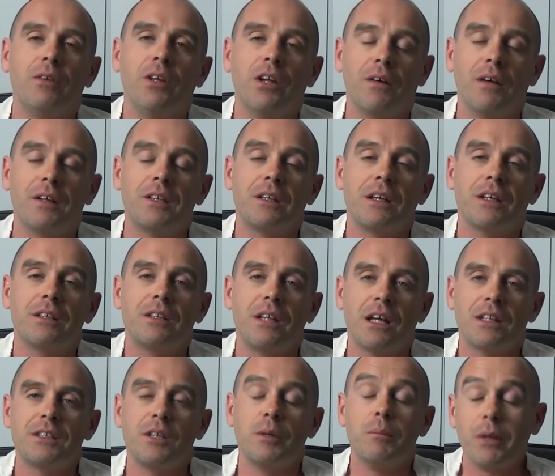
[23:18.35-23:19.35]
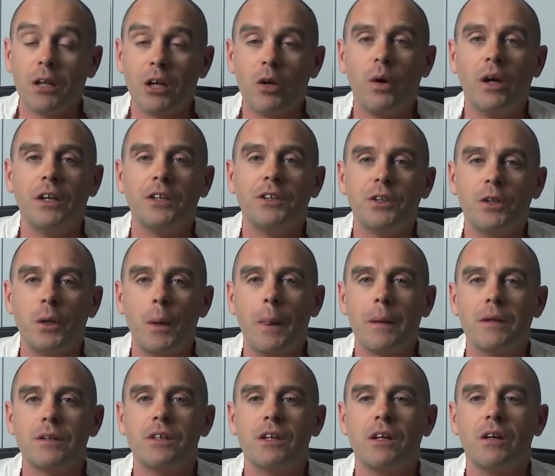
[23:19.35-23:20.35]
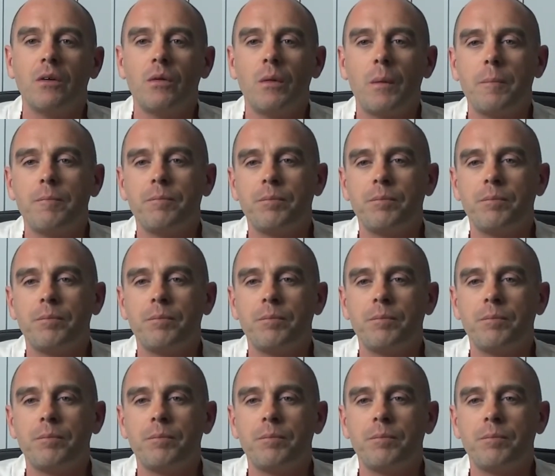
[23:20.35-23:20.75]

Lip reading: That's the big question. So